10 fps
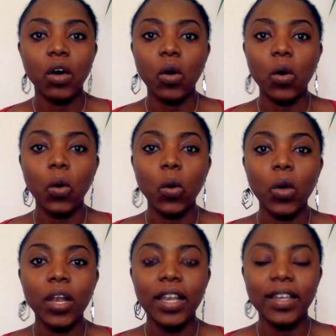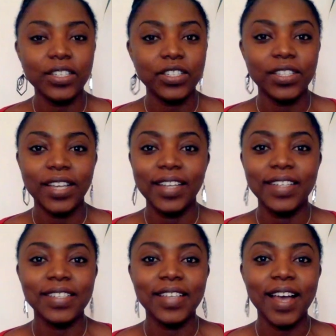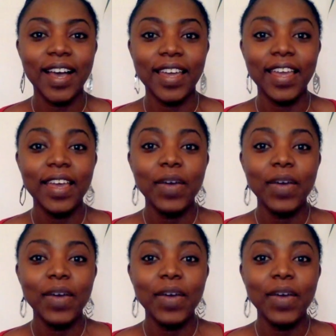all nationalities. I